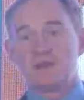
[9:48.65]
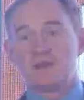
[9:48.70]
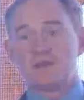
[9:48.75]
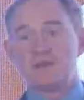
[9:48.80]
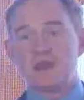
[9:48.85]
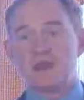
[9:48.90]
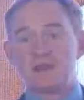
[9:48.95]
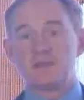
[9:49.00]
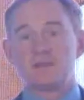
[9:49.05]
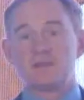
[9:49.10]

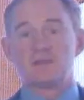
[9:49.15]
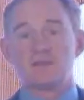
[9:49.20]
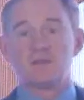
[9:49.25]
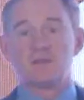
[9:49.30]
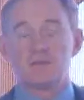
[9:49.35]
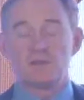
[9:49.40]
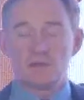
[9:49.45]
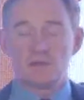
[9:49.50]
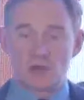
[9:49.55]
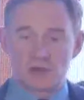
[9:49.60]
then
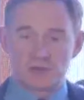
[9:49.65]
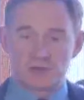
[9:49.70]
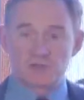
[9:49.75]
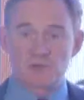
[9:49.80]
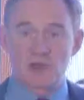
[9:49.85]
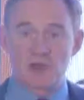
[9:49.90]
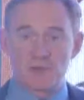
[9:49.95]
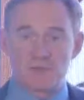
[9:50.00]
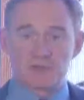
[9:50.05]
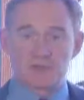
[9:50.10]
you go to
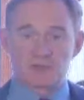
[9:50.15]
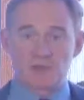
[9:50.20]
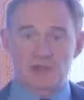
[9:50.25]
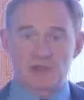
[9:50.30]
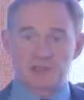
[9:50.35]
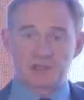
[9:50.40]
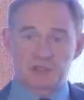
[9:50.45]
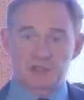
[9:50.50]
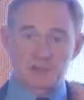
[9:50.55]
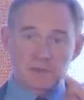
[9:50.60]

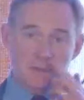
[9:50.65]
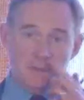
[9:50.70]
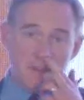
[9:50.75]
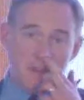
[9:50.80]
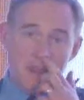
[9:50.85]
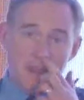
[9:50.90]
arbitration.